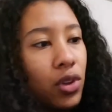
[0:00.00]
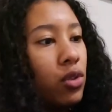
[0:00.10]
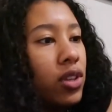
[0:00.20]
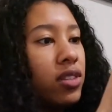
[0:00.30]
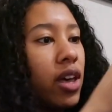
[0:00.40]

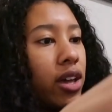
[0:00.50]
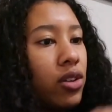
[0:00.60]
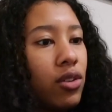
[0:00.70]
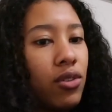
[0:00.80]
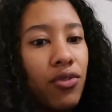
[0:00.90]
on the
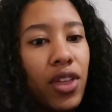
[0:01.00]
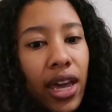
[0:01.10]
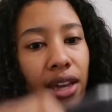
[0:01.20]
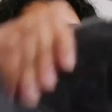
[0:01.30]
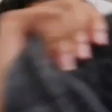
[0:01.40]
side of
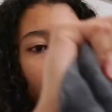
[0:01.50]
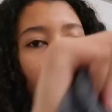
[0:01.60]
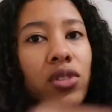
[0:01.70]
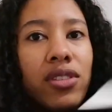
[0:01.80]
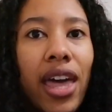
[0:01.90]
this
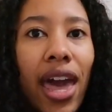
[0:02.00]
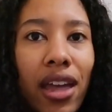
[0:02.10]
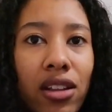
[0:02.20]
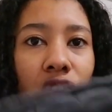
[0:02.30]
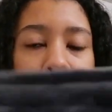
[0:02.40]
towards the
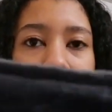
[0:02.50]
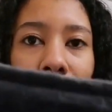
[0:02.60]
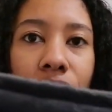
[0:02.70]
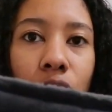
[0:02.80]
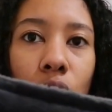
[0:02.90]
end so you
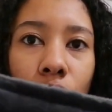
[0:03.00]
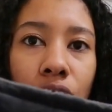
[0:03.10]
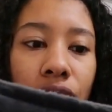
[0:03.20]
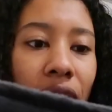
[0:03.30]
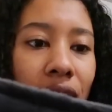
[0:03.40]
have the
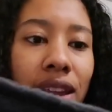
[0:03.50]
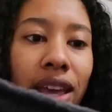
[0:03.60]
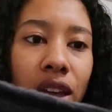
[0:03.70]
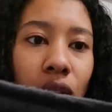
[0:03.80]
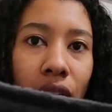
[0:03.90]
corner of the end
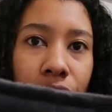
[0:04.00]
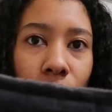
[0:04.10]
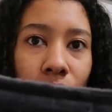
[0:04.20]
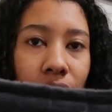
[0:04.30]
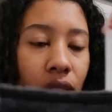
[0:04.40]
here you have
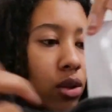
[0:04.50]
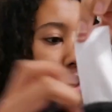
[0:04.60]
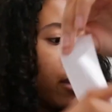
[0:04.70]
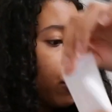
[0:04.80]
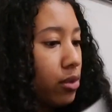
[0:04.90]
your like little
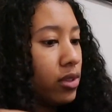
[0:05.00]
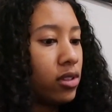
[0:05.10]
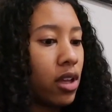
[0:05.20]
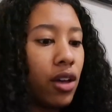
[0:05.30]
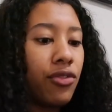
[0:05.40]
label and
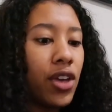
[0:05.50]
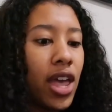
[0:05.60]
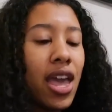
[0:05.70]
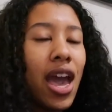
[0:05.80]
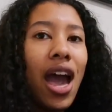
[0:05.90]
stuff
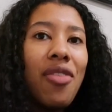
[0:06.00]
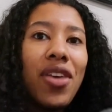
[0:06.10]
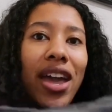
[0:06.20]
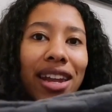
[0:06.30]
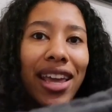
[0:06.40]
and
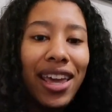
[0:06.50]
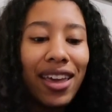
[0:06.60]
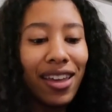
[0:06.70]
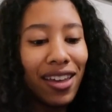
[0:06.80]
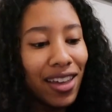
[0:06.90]
then
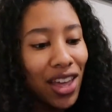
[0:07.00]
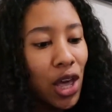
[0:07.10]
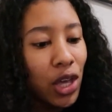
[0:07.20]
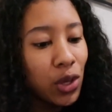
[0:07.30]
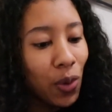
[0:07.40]
here
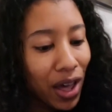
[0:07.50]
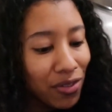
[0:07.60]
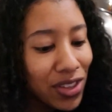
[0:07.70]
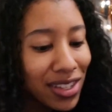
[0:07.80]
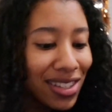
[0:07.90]
you
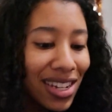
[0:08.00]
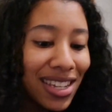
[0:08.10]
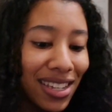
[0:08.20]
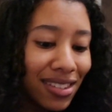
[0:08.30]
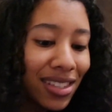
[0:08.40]
have the
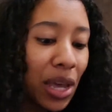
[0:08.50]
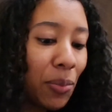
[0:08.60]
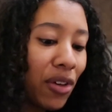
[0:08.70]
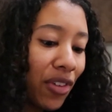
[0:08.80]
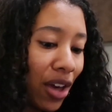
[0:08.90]
sleekest
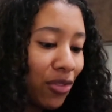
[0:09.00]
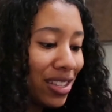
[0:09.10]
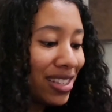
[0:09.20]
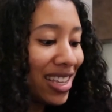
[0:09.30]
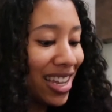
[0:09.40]
zip i've ever
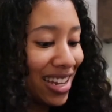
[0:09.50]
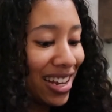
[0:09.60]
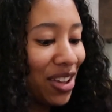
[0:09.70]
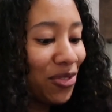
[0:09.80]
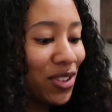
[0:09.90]
seen
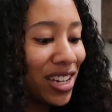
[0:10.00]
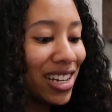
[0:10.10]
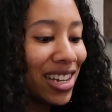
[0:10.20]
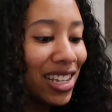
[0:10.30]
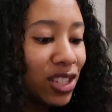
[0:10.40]
it
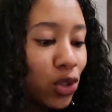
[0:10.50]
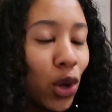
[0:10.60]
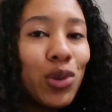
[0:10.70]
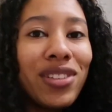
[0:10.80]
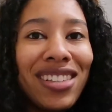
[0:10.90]
freaking is
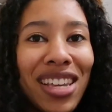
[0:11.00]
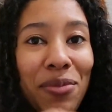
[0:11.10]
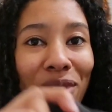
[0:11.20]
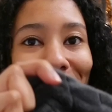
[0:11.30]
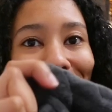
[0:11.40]
so
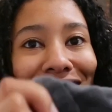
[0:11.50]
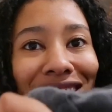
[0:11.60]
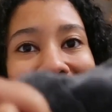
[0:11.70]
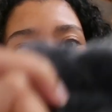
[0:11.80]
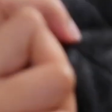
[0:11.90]

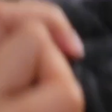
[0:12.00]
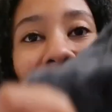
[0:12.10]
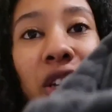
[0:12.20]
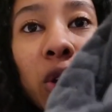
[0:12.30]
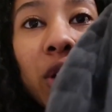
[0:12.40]
seamless like
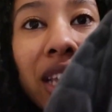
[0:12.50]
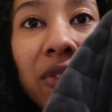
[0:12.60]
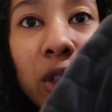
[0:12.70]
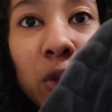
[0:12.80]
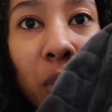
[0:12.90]
i couldn't
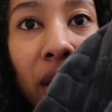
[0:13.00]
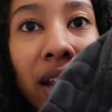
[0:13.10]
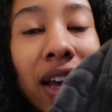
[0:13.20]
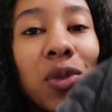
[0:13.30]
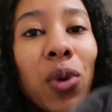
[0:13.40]
even spot
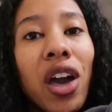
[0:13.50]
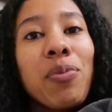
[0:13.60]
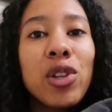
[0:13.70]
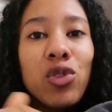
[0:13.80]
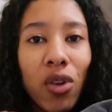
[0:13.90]
it i swear
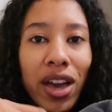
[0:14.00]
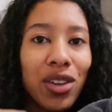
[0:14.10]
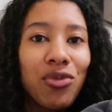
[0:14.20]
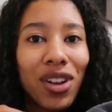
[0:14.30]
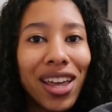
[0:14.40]
i've been
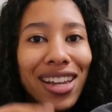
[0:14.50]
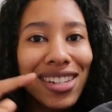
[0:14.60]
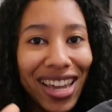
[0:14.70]
trying for like